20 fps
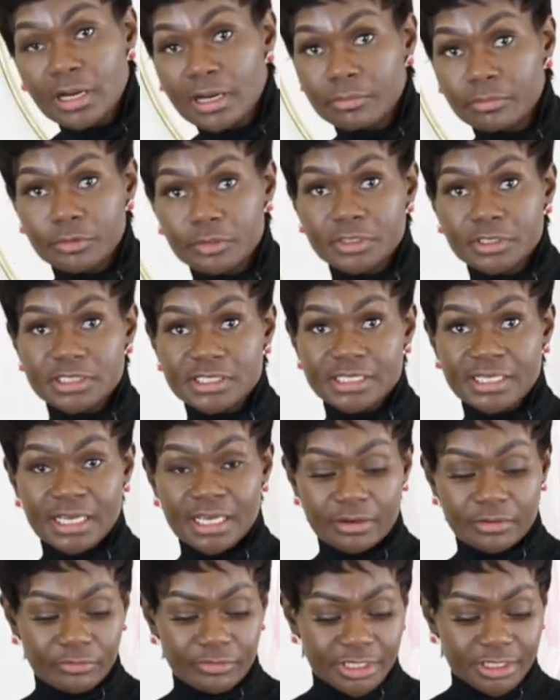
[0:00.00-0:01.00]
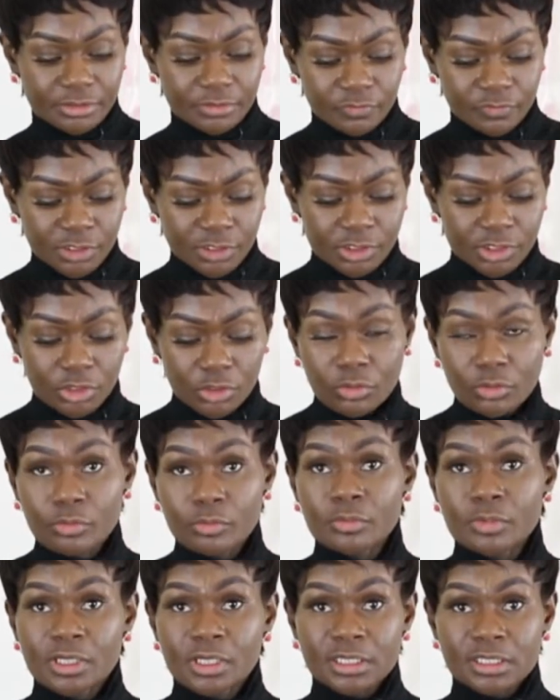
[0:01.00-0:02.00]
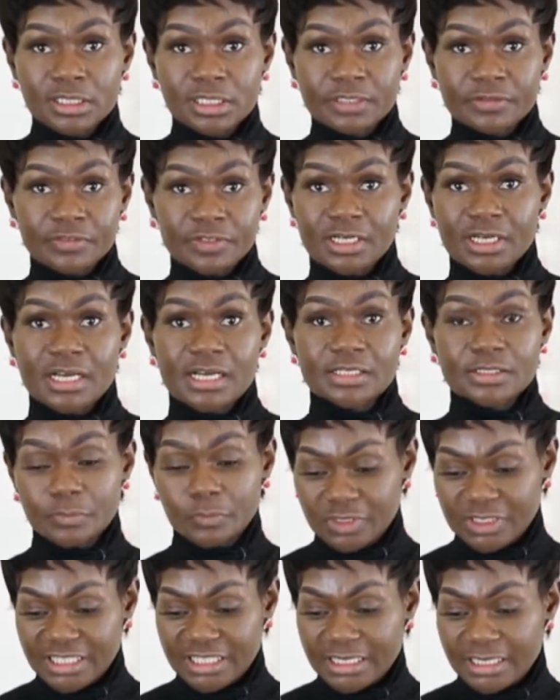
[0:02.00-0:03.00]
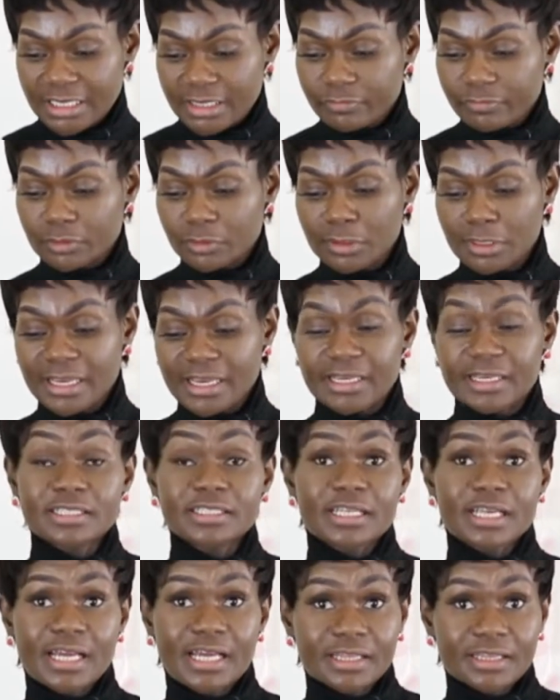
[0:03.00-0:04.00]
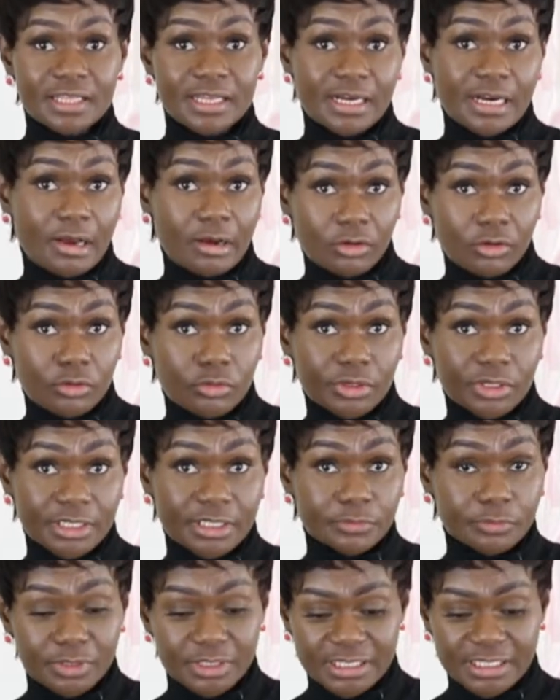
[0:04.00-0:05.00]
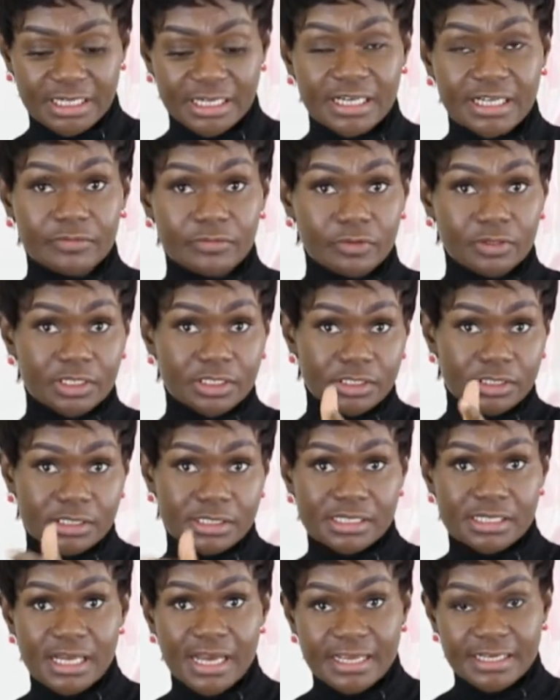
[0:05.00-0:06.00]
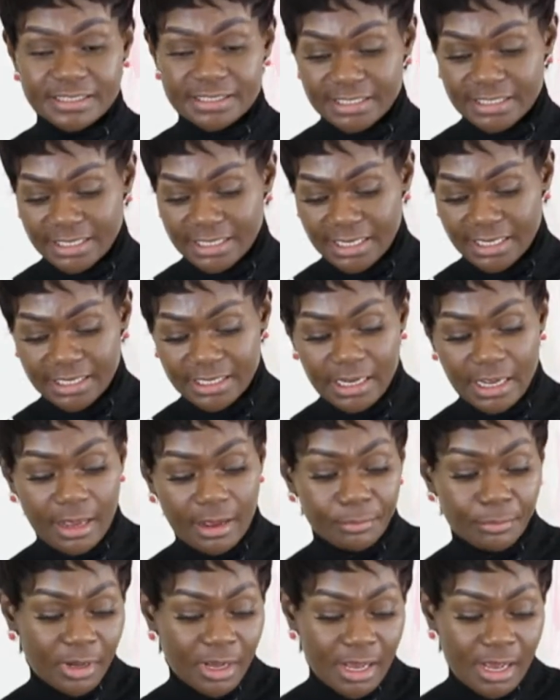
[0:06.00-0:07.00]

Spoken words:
I'm going to get rid of the dome, leaving us with a level edge, and then I'll go in with the leveler to slice the cake up.